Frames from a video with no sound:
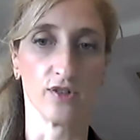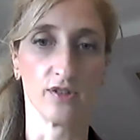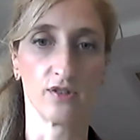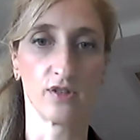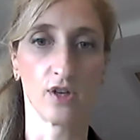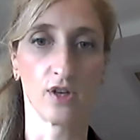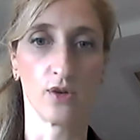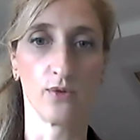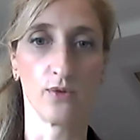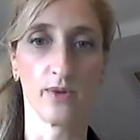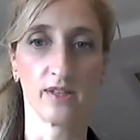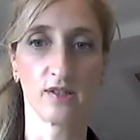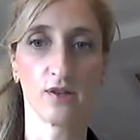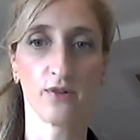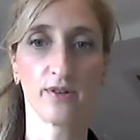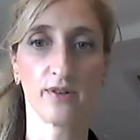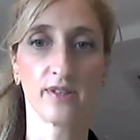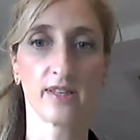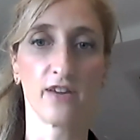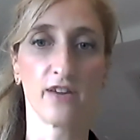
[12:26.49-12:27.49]
So as
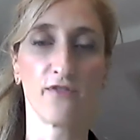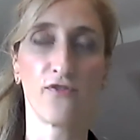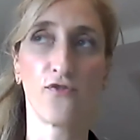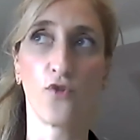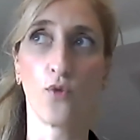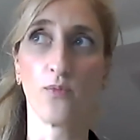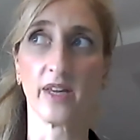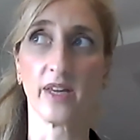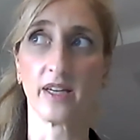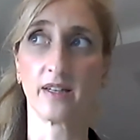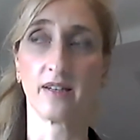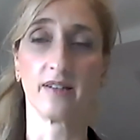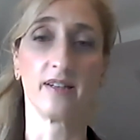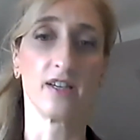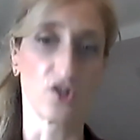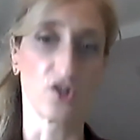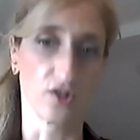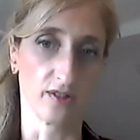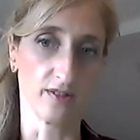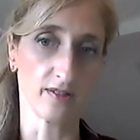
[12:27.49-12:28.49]
long as they inform their
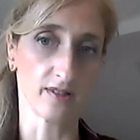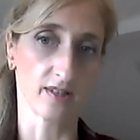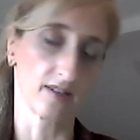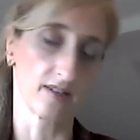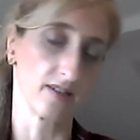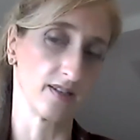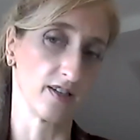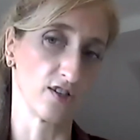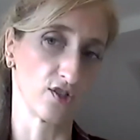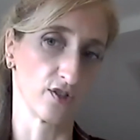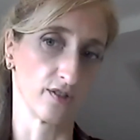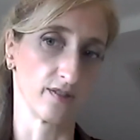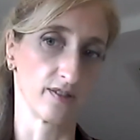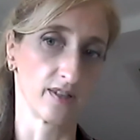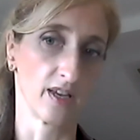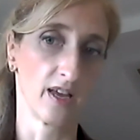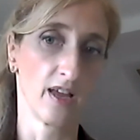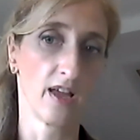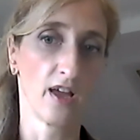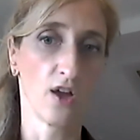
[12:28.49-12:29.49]
clinicians,
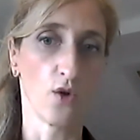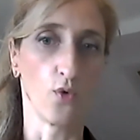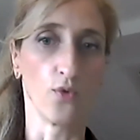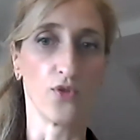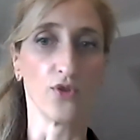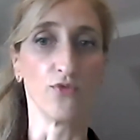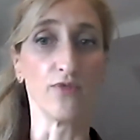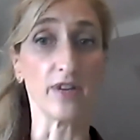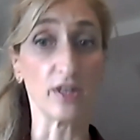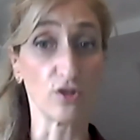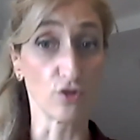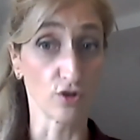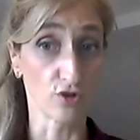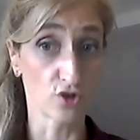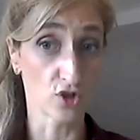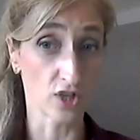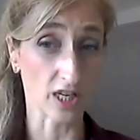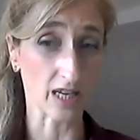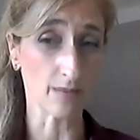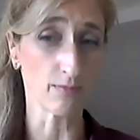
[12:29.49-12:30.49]
or the research
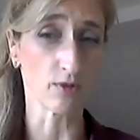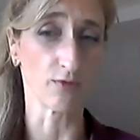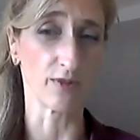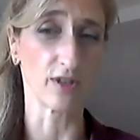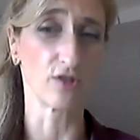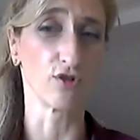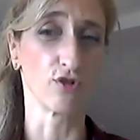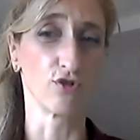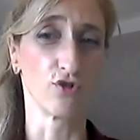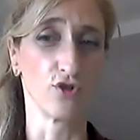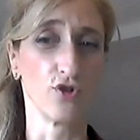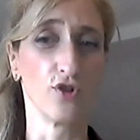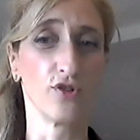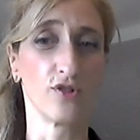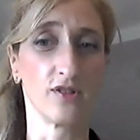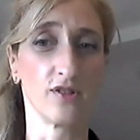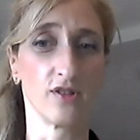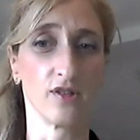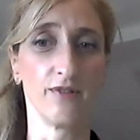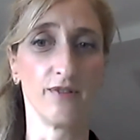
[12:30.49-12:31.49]
team, the research
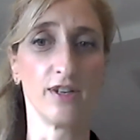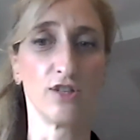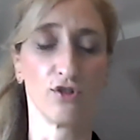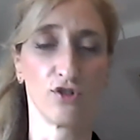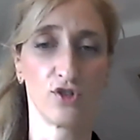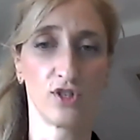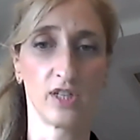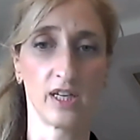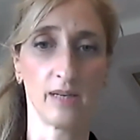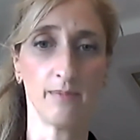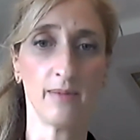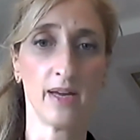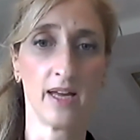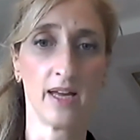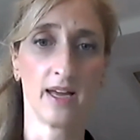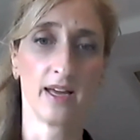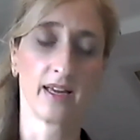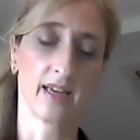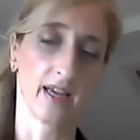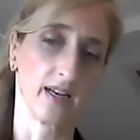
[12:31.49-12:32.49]
nurses and the research team
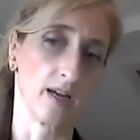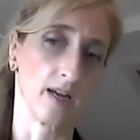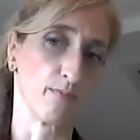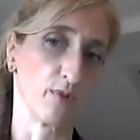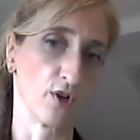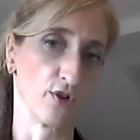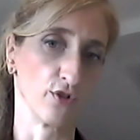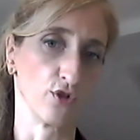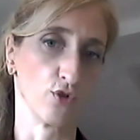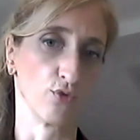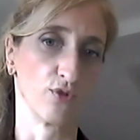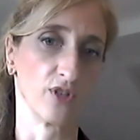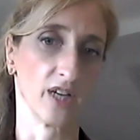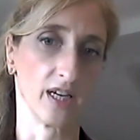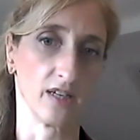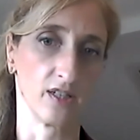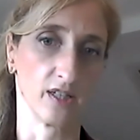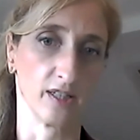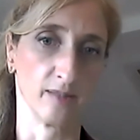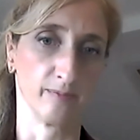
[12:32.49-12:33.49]
can upload your
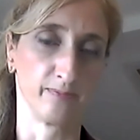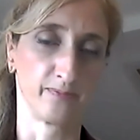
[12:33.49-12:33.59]
data.